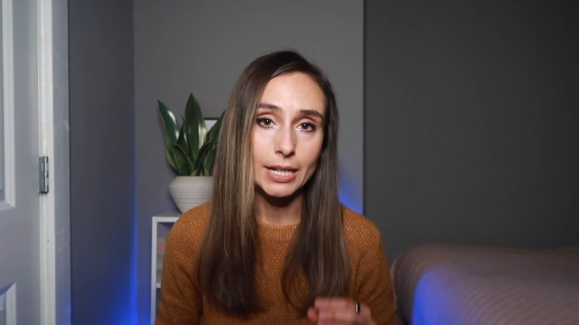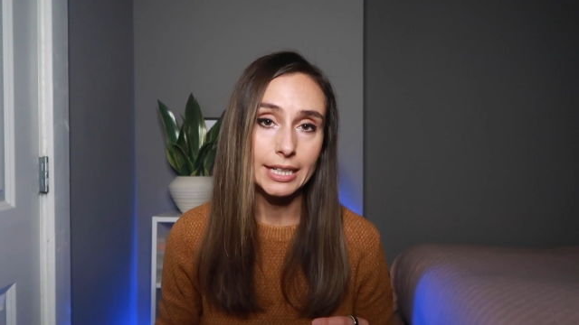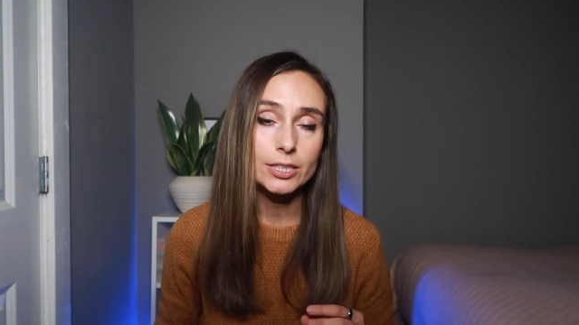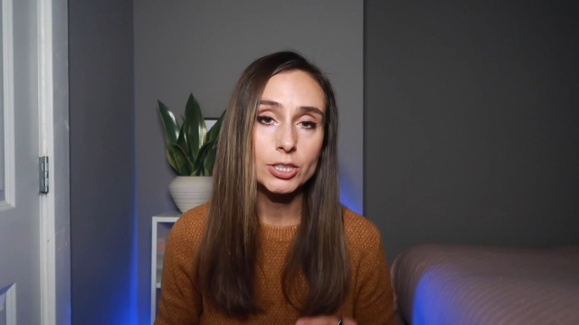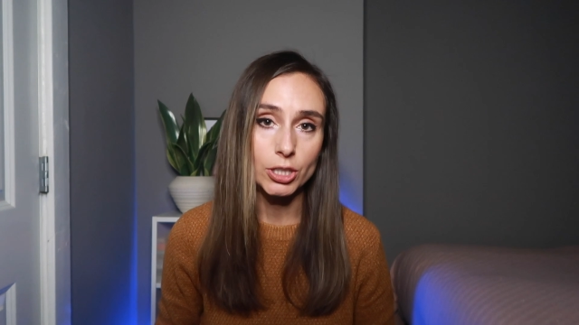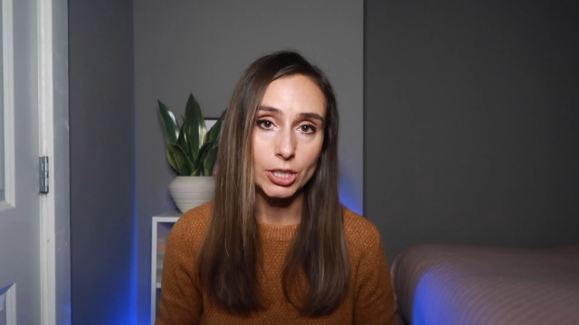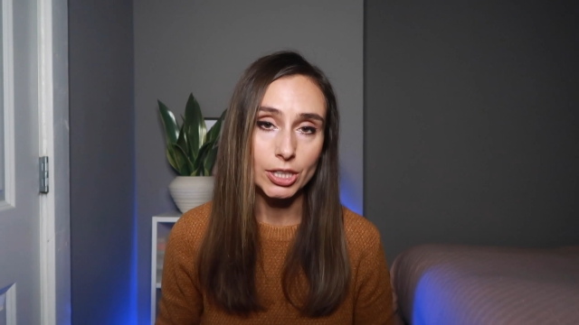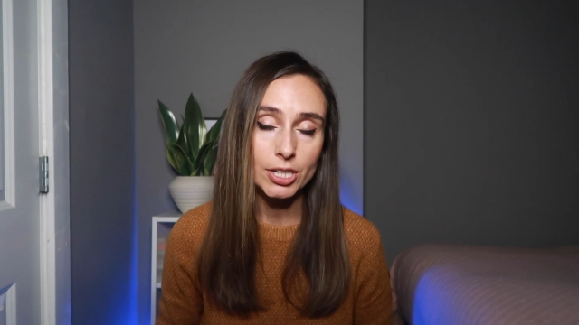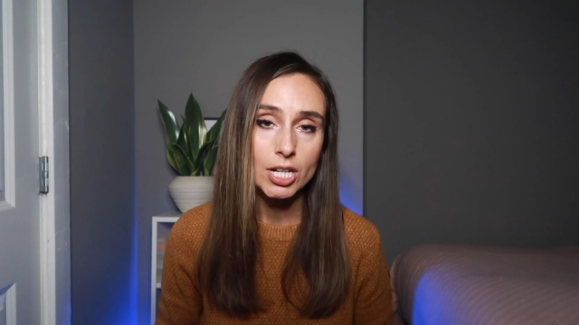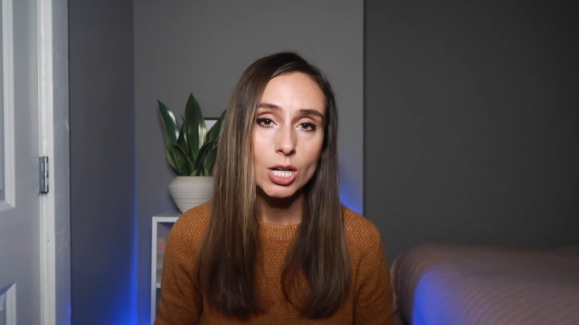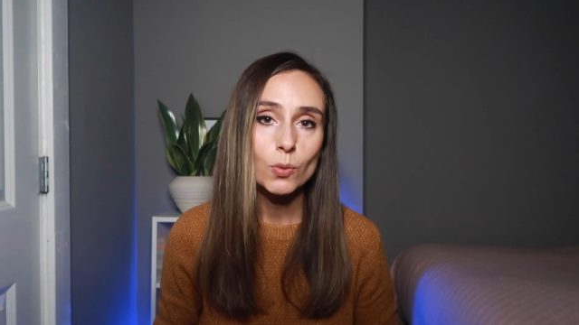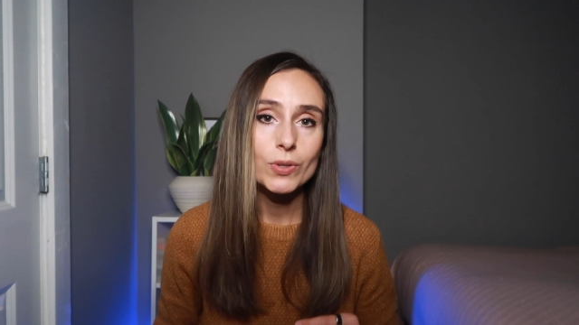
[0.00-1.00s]
might occur
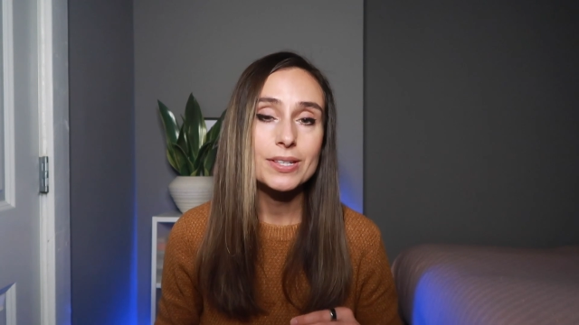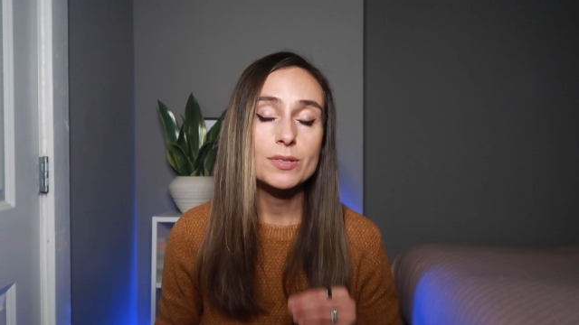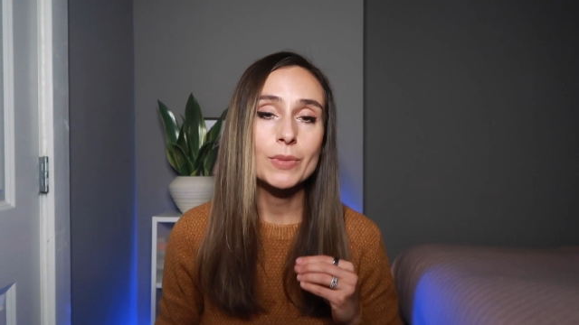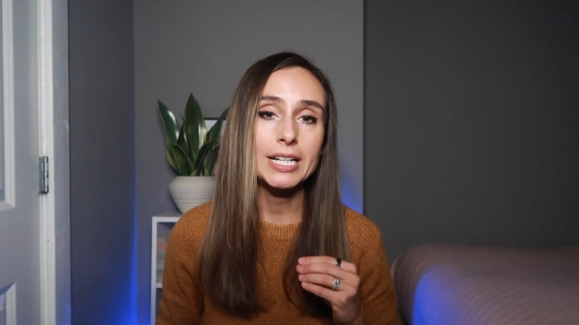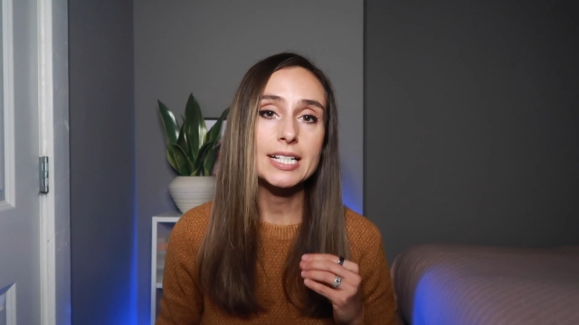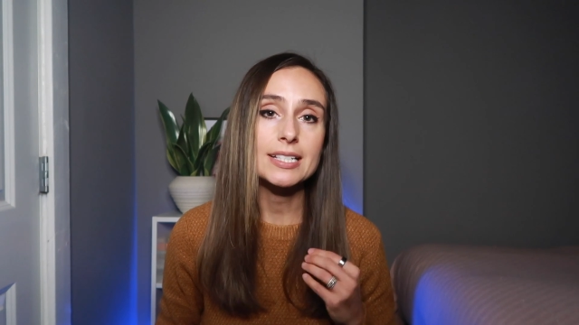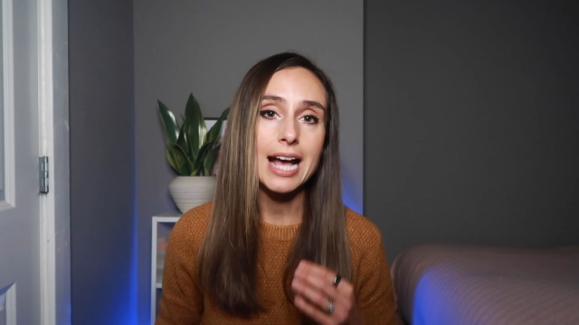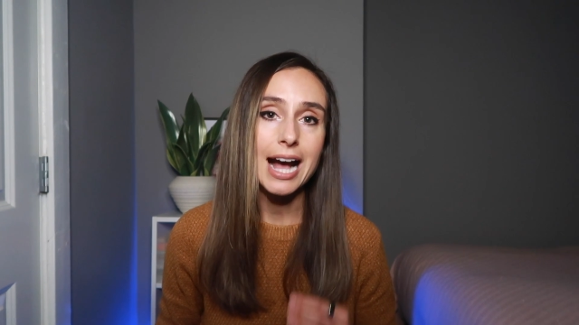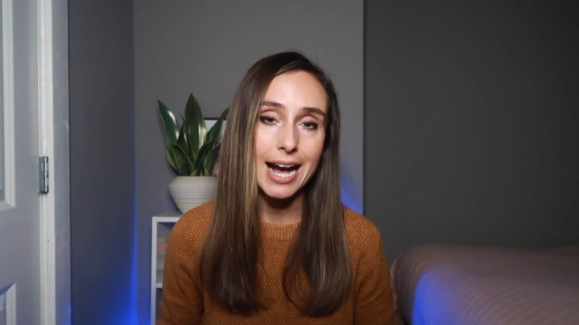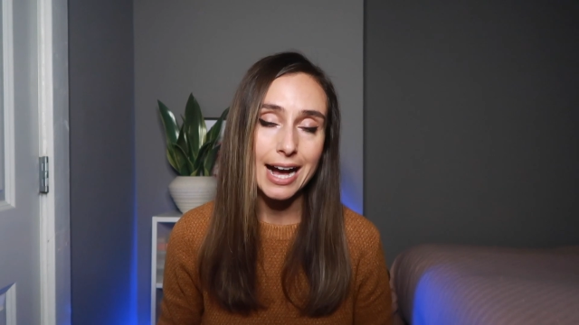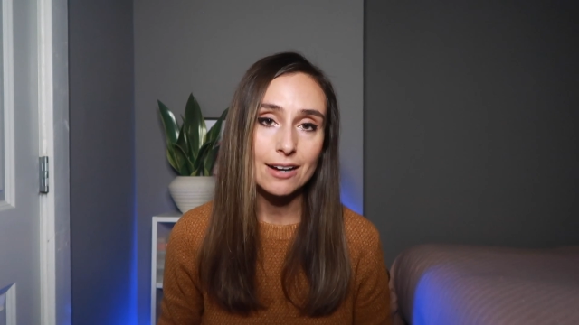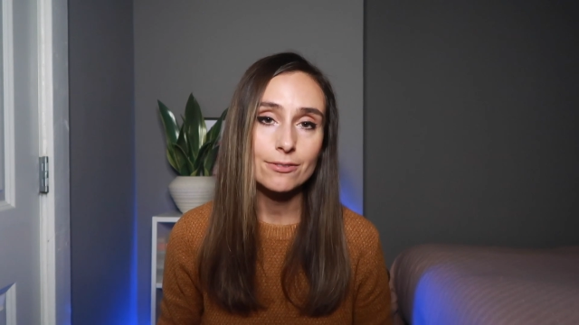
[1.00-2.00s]
with as many as
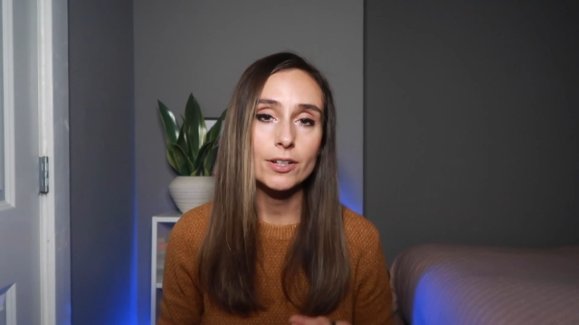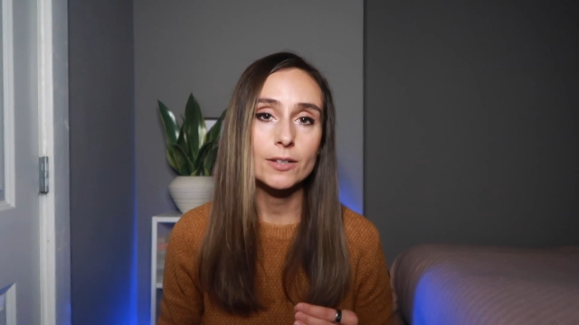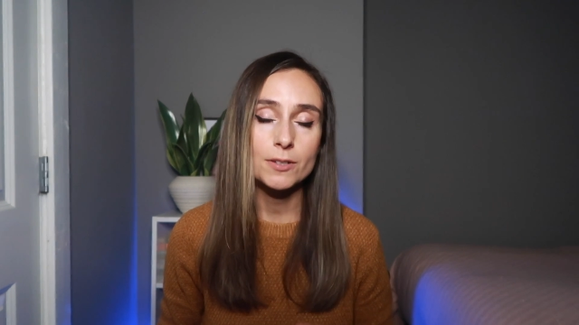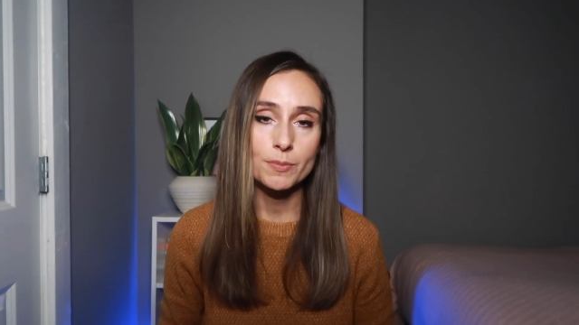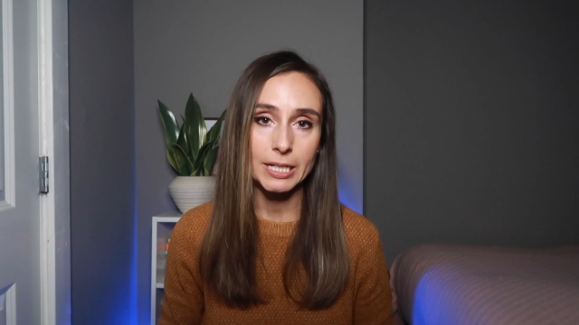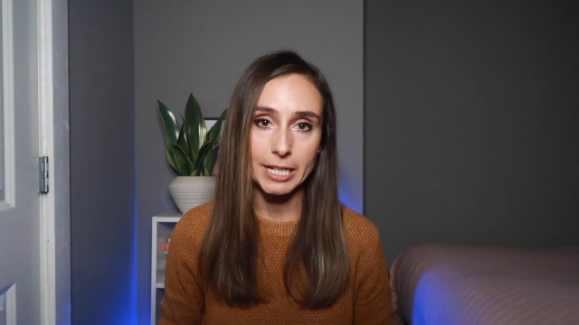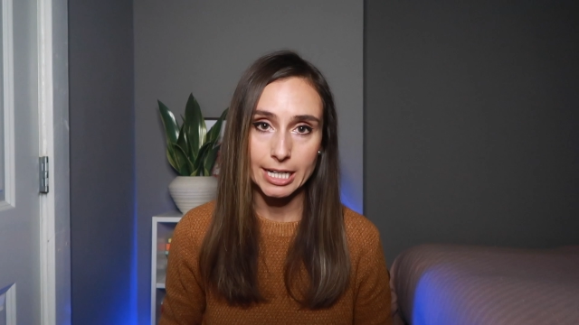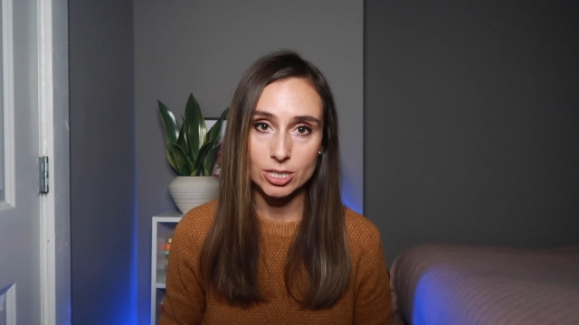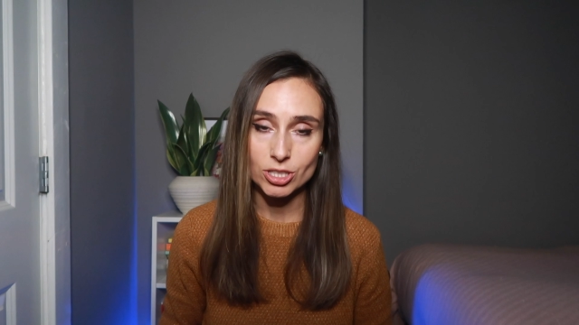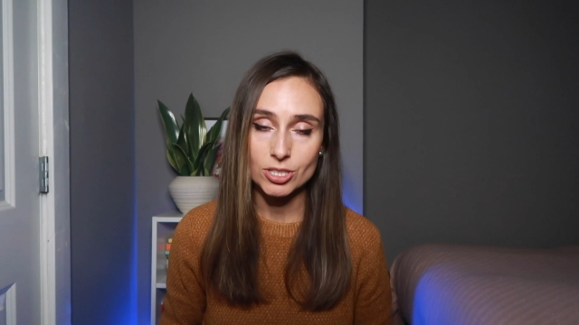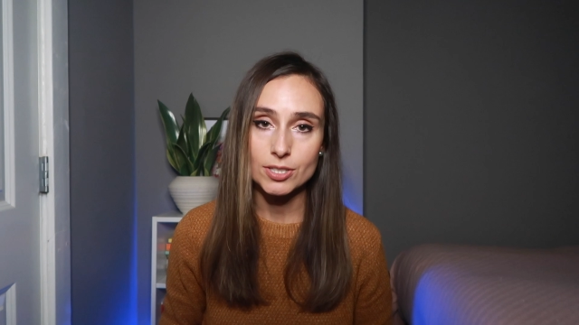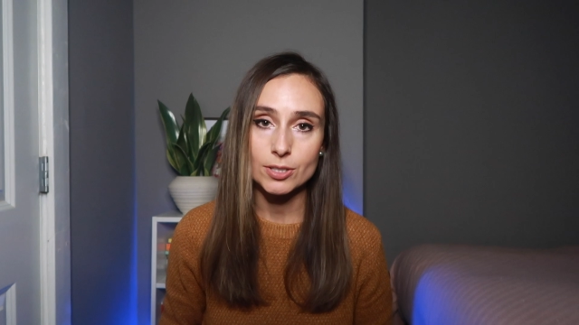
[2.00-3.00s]
half of the
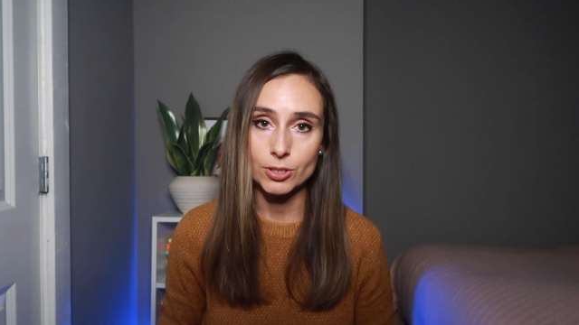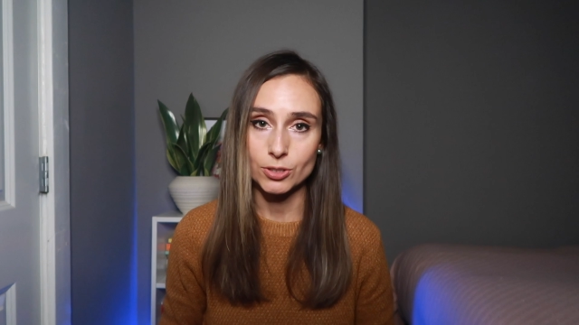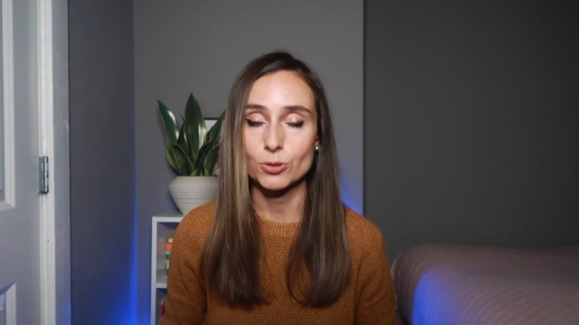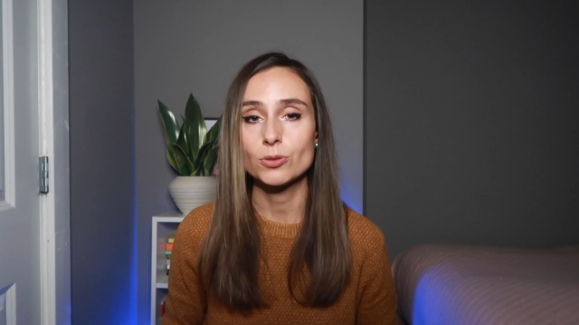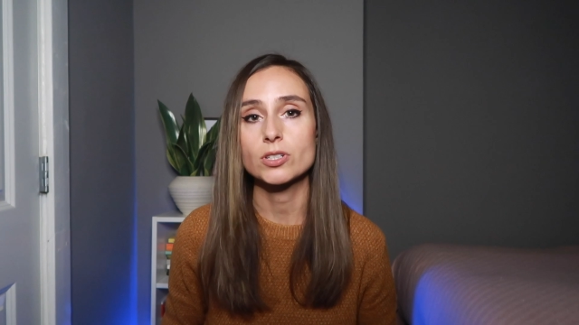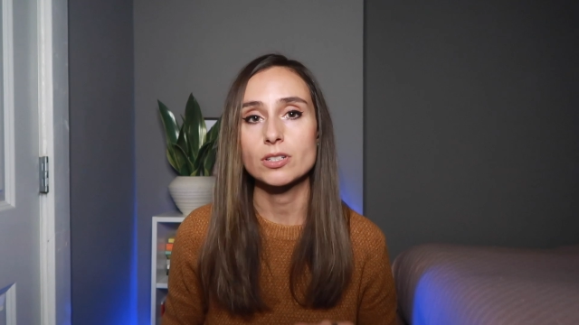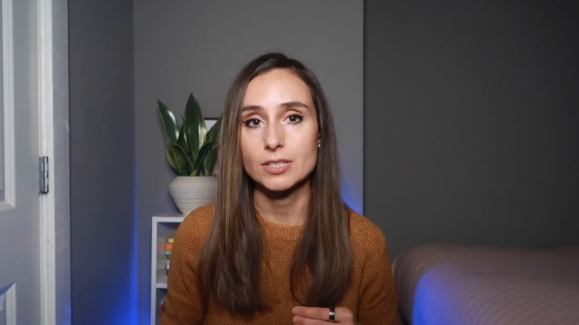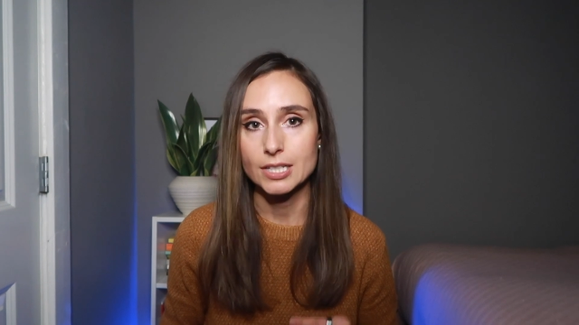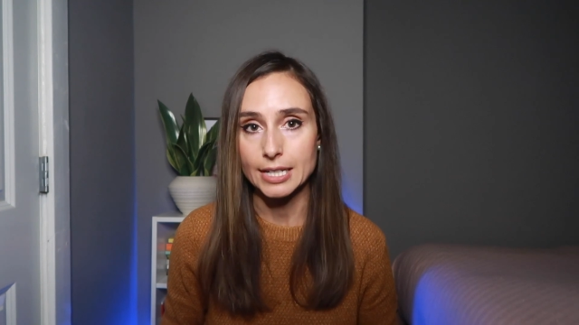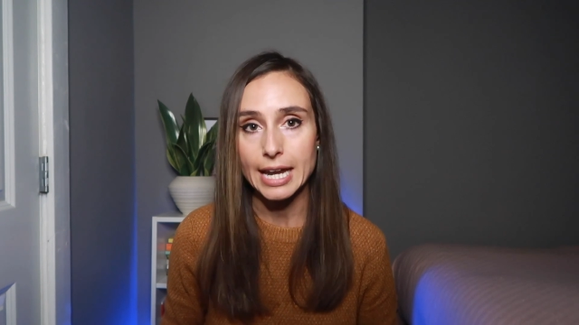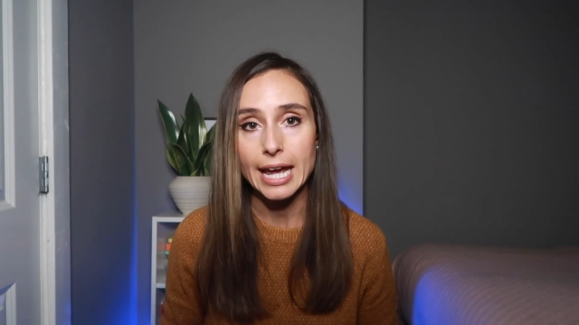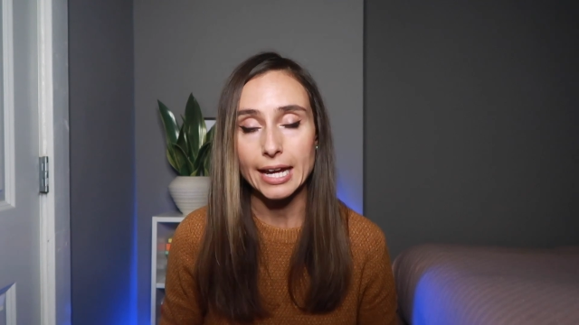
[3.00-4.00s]
medications that are used
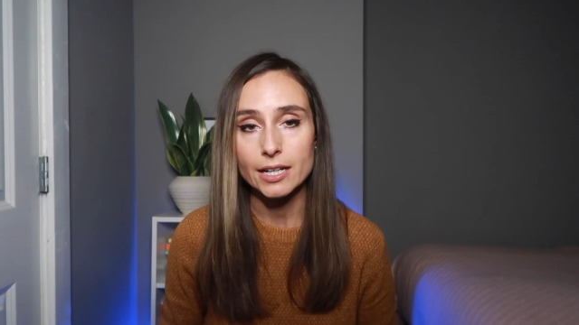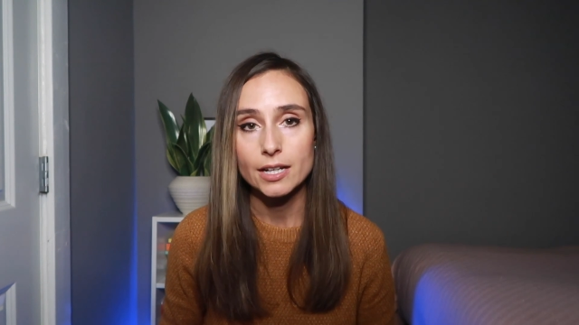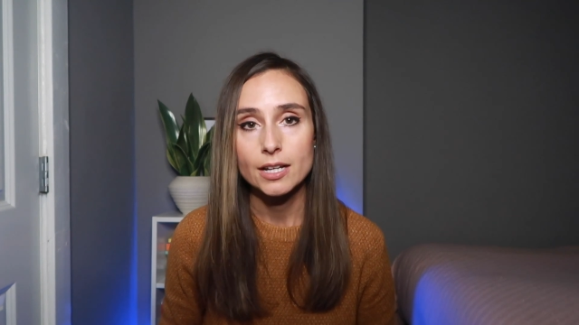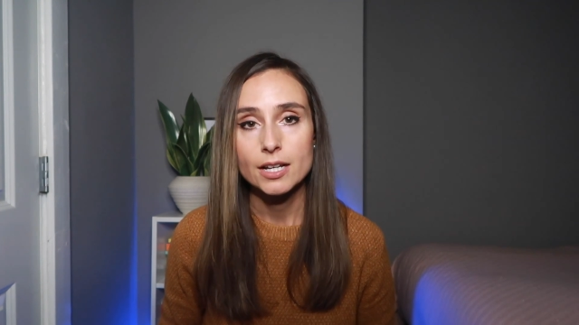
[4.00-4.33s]
today.